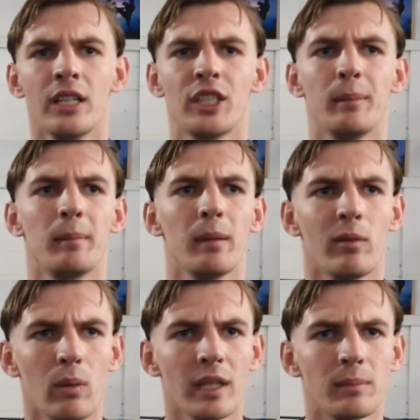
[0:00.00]
Jim and
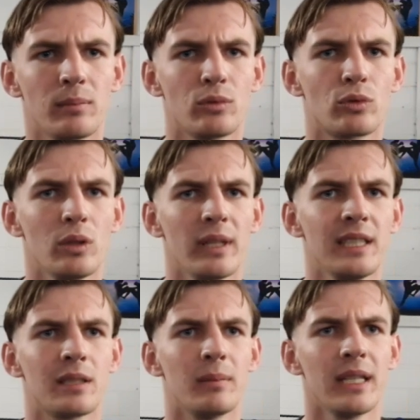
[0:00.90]
people always drilled
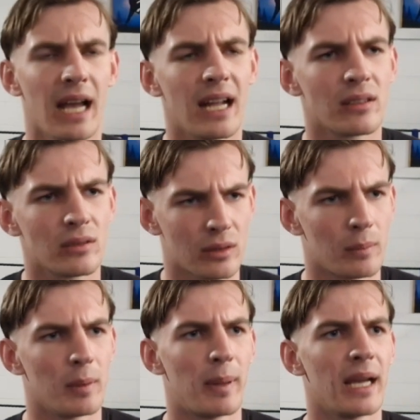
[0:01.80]
into me how to
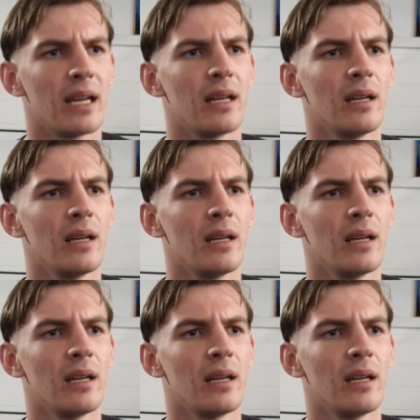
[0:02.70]
prepare.